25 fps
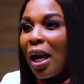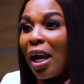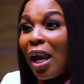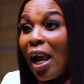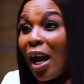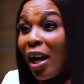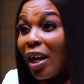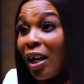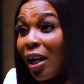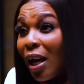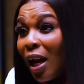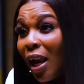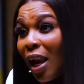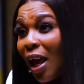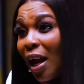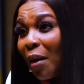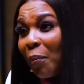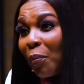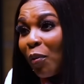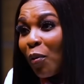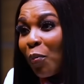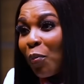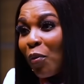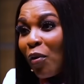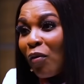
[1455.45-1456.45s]
I
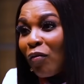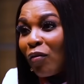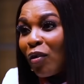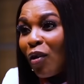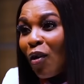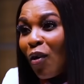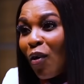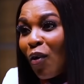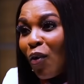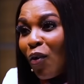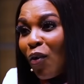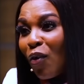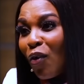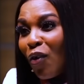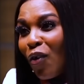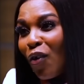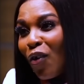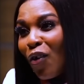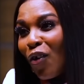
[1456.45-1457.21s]
like Papa of Gong.